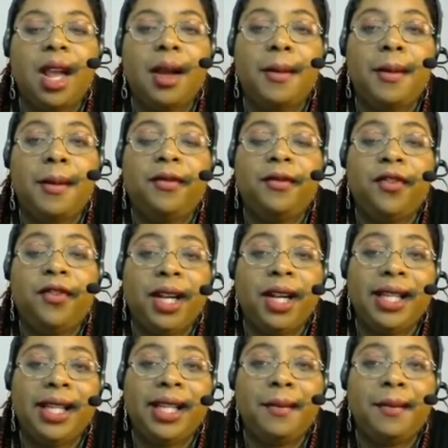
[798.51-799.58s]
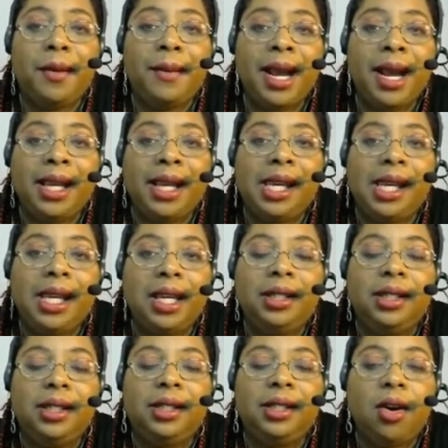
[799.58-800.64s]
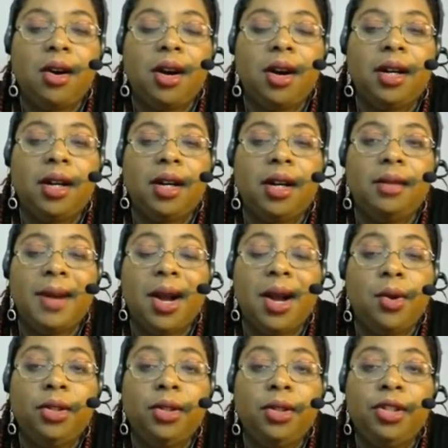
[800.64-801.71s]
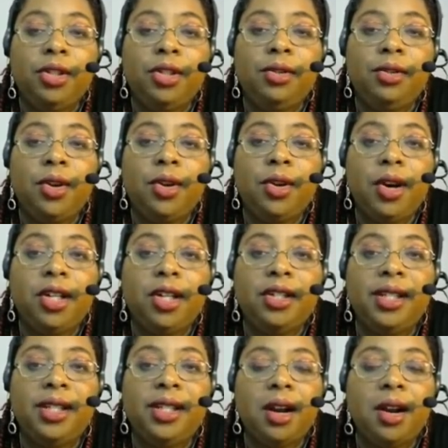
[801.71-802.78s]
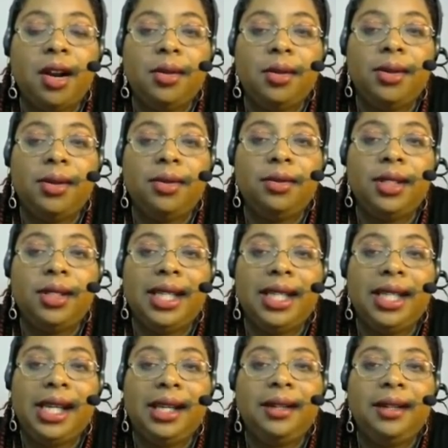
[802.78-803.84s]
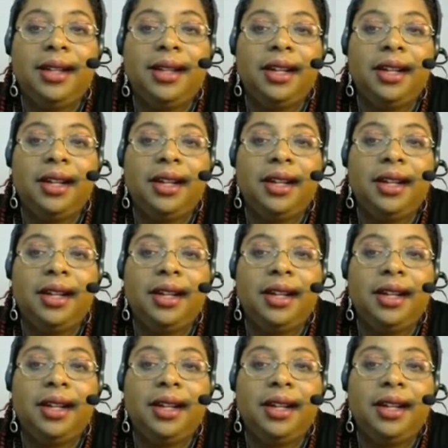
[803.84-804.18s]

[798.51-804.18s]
For example, my older 2 daughters, they're homeschool teens.